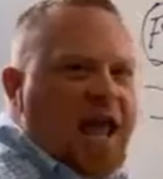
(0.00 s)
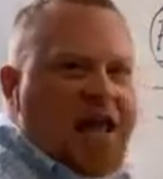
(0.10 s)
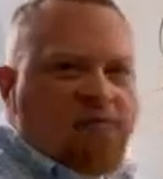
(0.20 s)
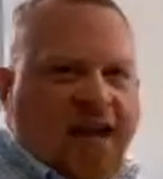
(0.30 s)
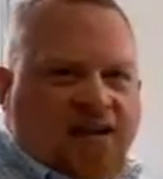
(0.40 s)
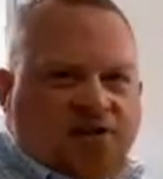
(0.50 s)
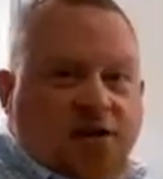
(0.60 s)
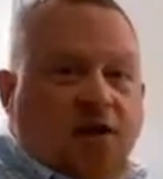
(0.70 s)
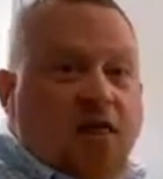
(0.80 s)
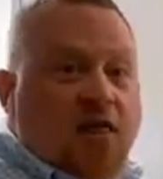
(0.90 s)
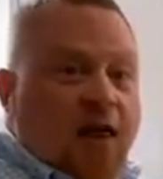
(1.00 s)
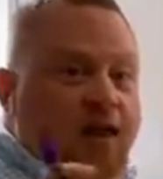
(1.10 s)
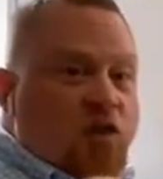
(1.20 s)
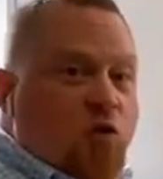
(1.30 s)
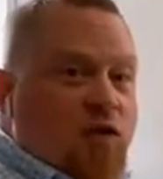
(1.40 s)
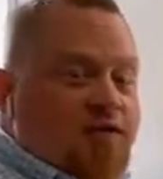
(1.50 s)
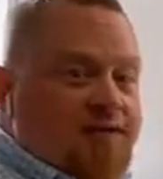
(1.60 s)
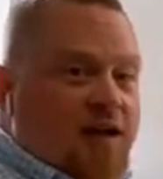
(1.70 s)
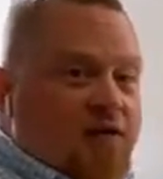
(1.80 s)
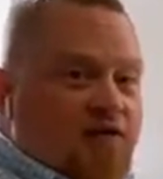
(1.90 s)
Ad Manager and you want to
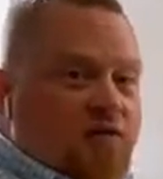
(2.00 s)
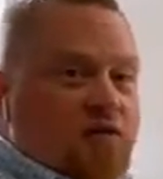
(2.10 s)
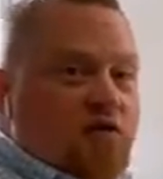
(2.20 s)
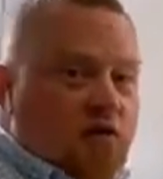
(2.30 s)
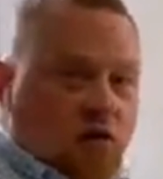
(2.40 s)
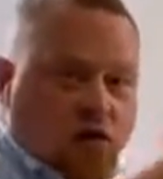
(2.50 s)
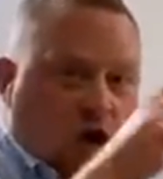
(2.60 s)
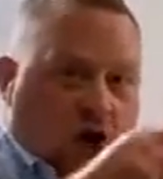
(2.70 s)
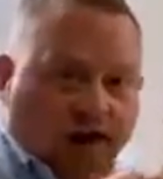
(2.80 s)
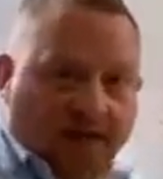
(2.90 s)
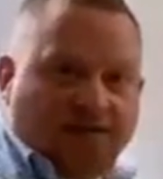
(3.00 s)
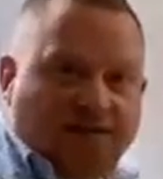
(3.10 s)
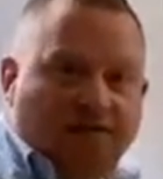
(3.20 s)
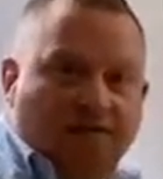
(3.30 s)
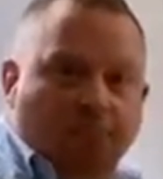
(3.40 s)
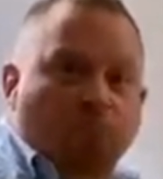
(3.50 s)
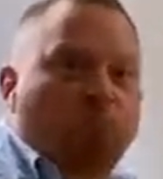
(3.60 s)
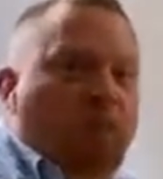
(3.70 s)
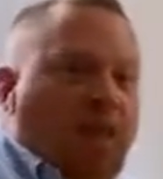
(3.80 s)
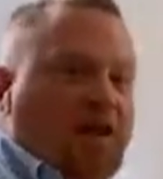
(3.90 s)
tell it to, you can go into audiences
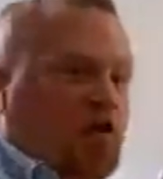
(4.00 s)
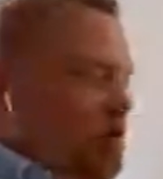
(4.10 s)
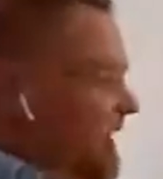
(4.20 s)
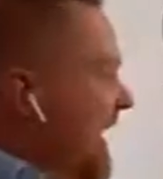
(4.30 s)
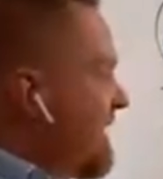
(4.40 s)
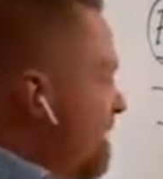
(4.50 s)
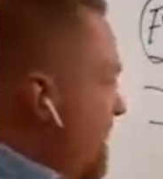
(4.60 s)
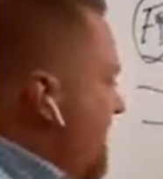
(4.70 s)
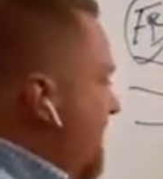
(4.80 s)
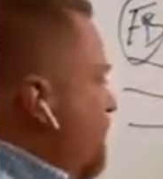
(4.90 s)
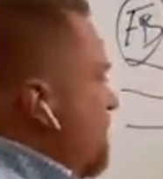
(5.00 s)
and create, you